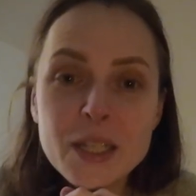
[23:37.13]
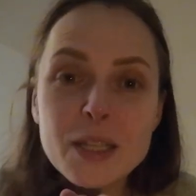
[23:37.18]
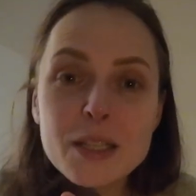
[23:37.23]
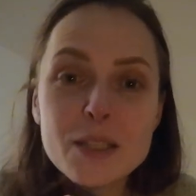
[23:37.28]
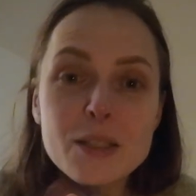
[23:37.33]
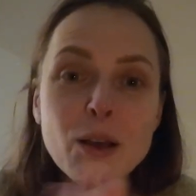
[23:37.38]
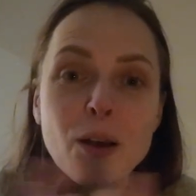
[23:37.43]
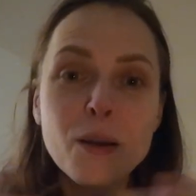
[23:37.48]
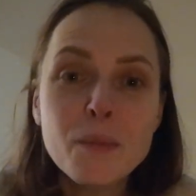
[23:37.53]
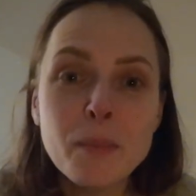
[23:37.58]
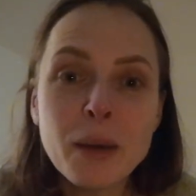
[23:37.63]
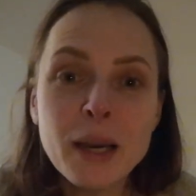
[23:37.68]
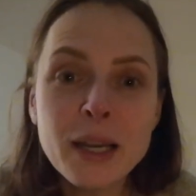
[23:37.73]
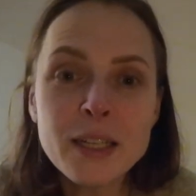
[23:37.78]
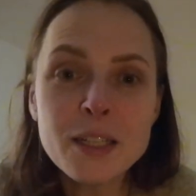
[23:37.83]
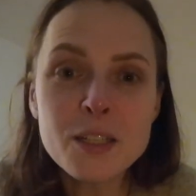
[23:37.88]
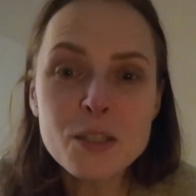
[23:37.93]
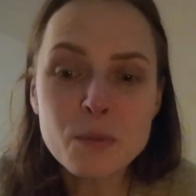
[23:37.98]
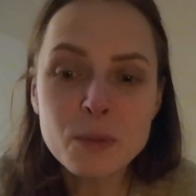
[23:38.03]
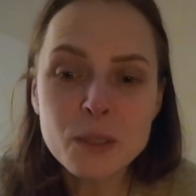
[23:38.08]
So I might
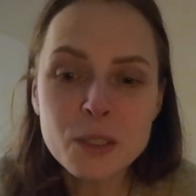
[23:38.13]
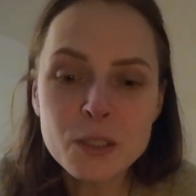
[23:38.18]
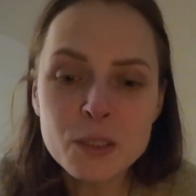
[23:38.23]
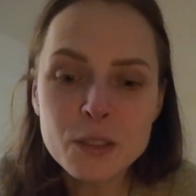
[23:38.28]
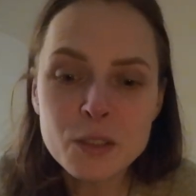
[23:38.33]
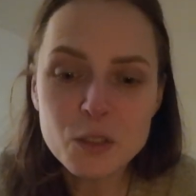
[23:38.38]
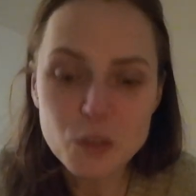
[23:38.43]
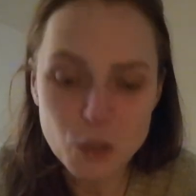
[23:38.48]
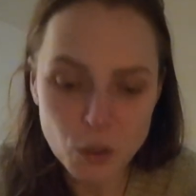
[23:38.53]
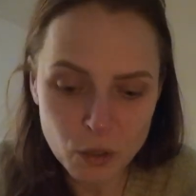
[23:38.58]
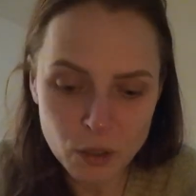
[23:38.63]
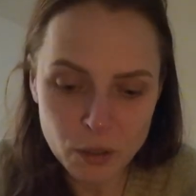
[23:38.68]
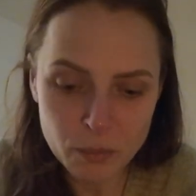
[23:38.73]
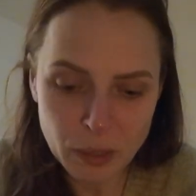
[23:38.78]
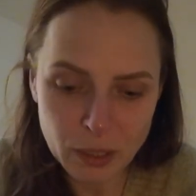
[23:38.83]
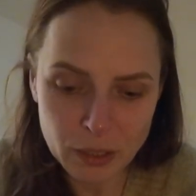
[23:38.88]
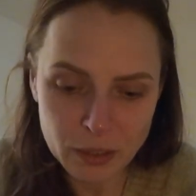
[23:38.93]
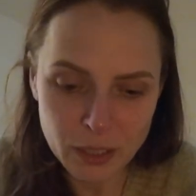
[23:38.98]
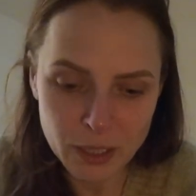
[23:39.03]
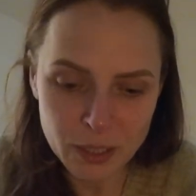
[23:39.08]
as well talk
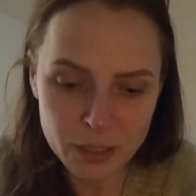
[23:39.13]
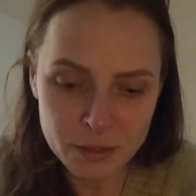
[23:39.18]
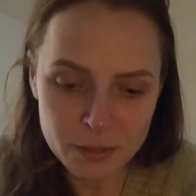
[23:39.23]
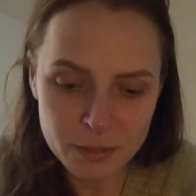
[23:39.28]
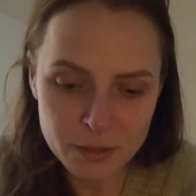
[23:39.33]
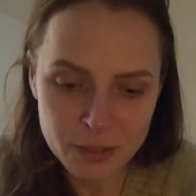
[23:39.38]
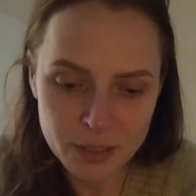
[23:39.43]
about it.